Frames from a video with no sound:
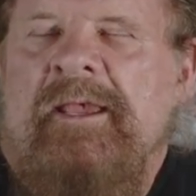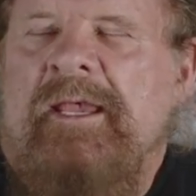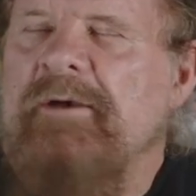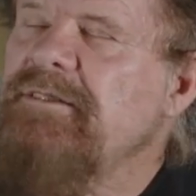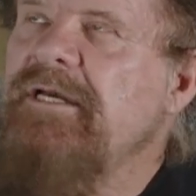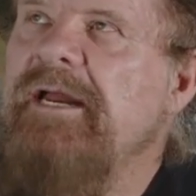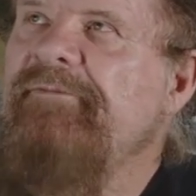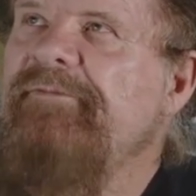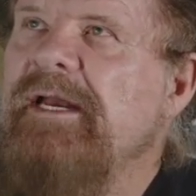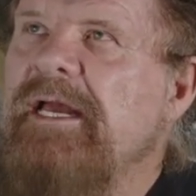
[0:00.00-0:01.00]
It was kind
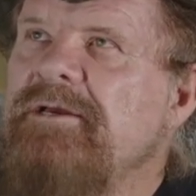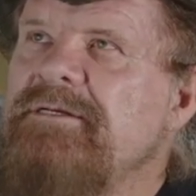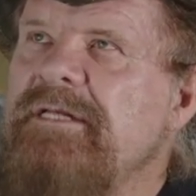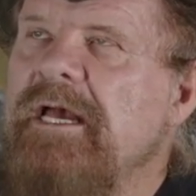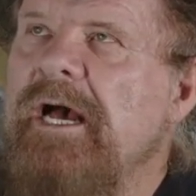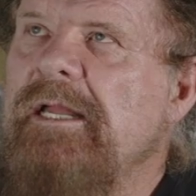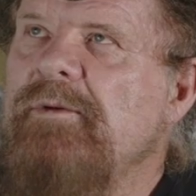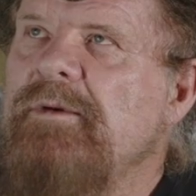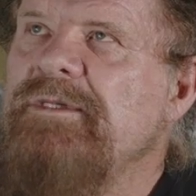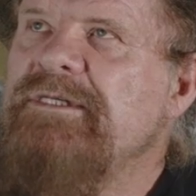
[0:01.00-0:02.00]
of funny. I used to think
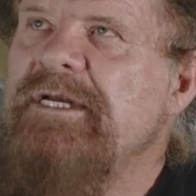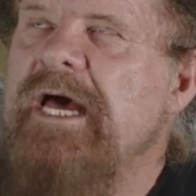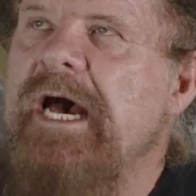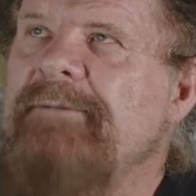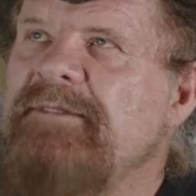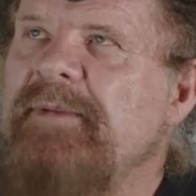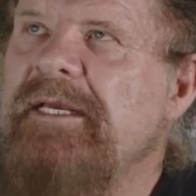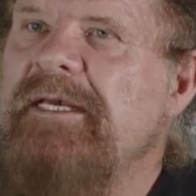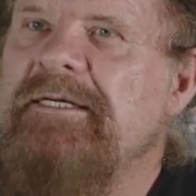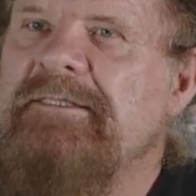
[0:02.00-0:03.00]
Hollywood was snobs
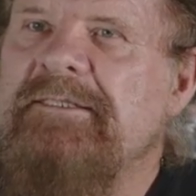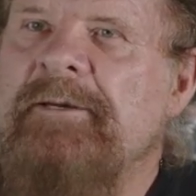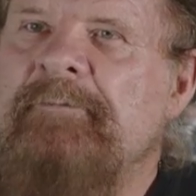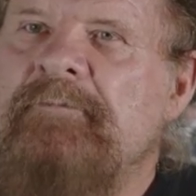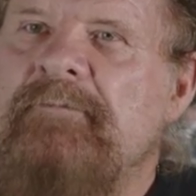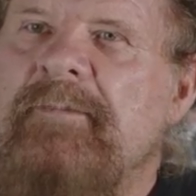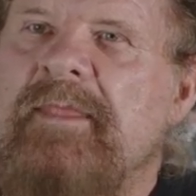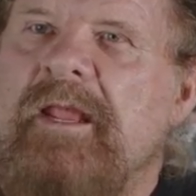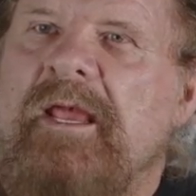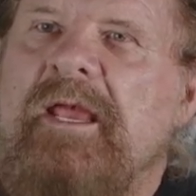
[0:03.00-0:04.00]
because
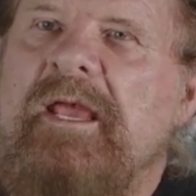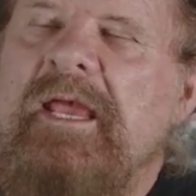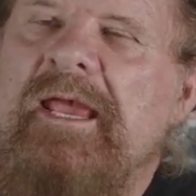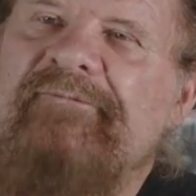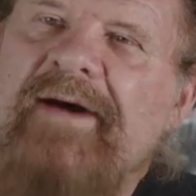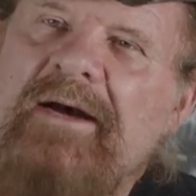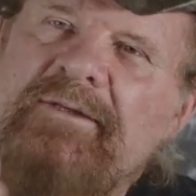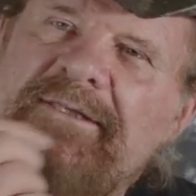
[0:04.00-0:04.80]
if I was